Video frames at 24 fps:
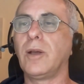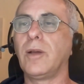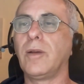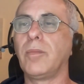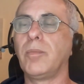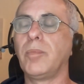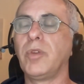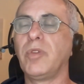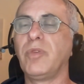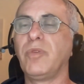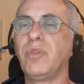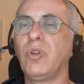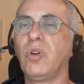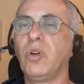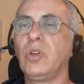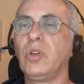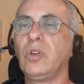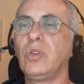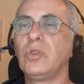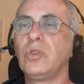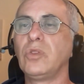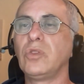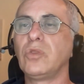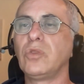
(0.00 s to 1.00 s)
before
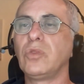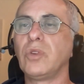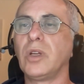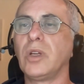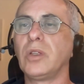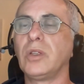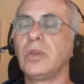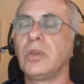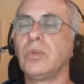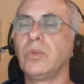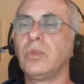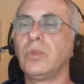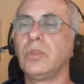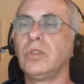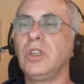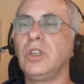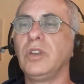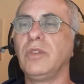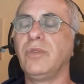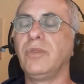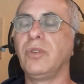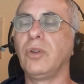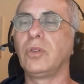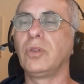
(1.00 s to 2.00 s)
ustrict, it would
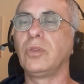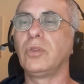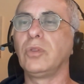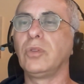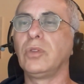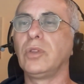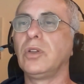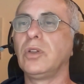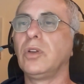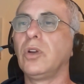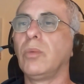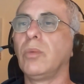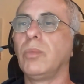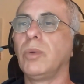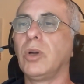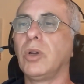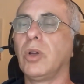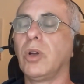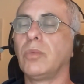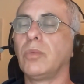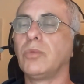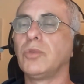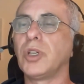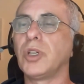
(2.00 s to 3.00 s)
default to the global
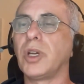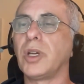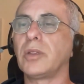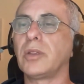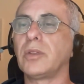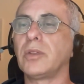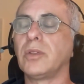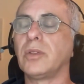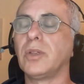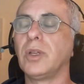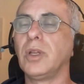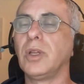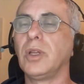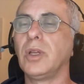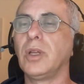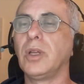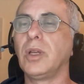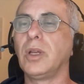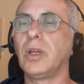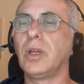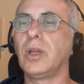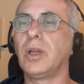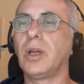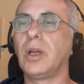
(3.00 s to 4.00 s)
object.
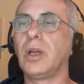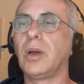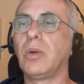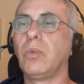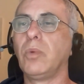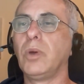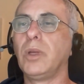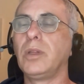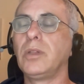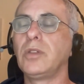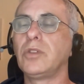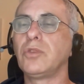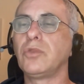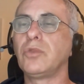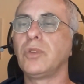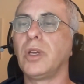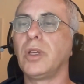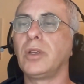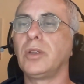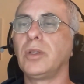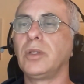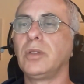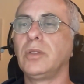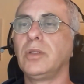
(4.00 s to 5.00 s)
With
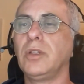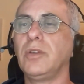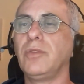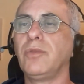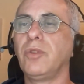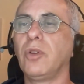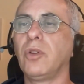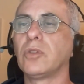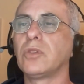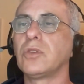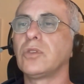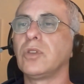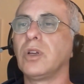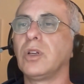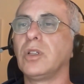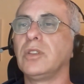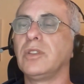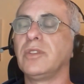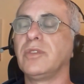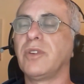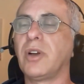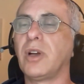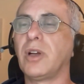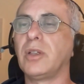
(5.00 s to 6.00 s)
strict, it defaults to
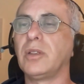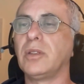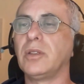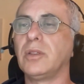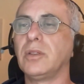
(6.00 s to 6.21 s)
undefined.